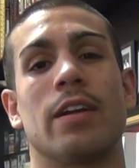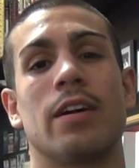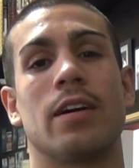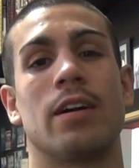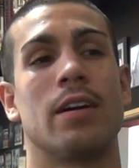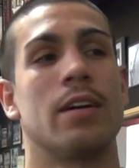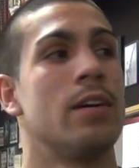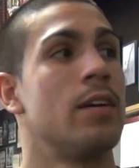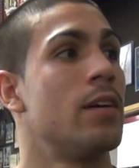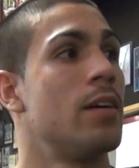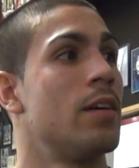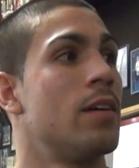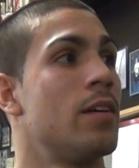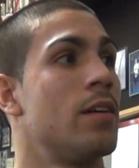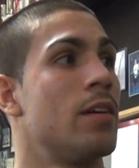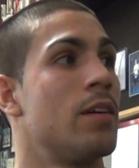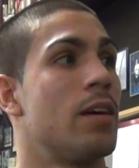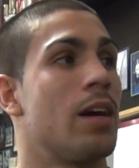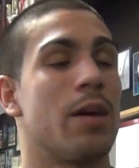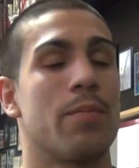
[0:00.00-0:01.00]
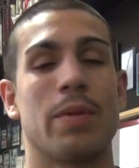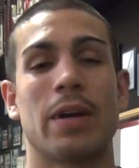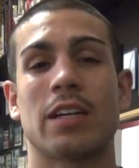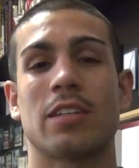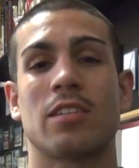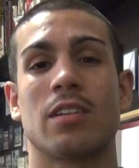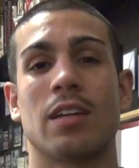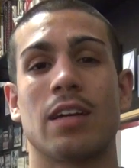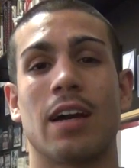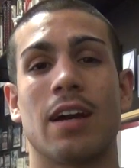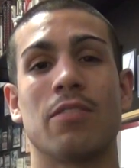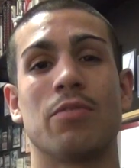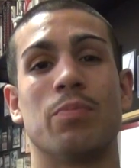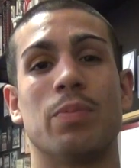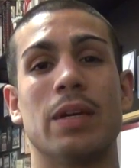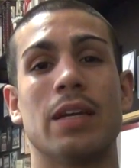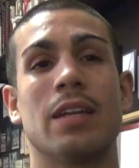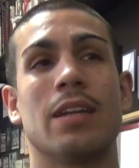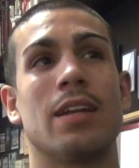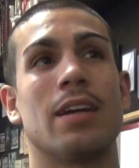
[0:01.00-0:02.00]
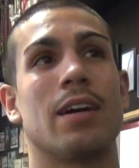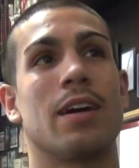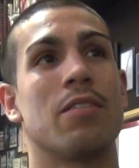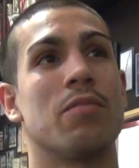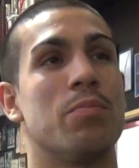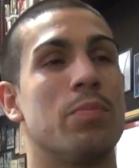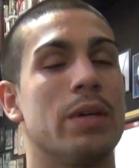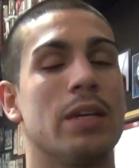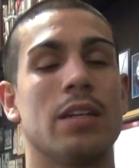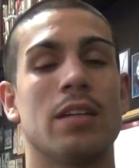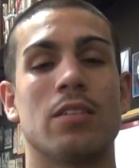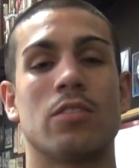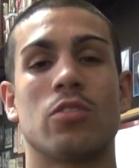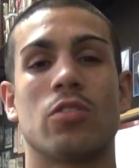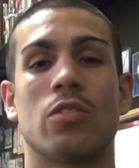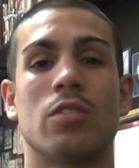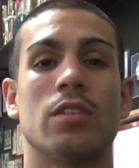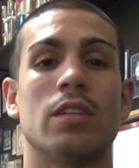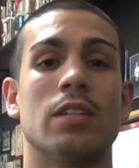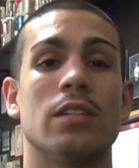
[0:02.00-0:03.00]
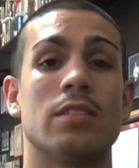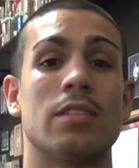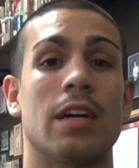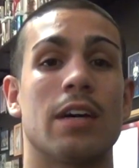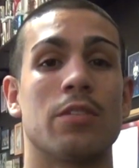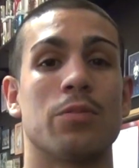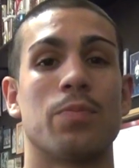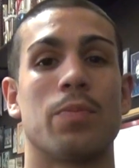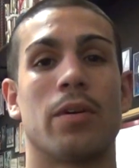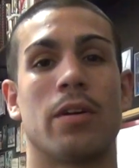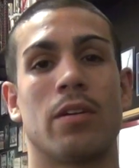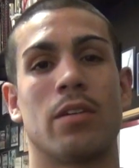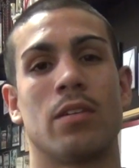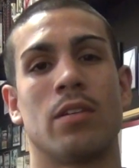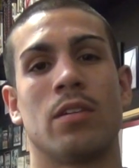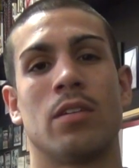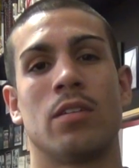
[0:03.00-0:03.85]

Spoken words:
I've been turning southpaw.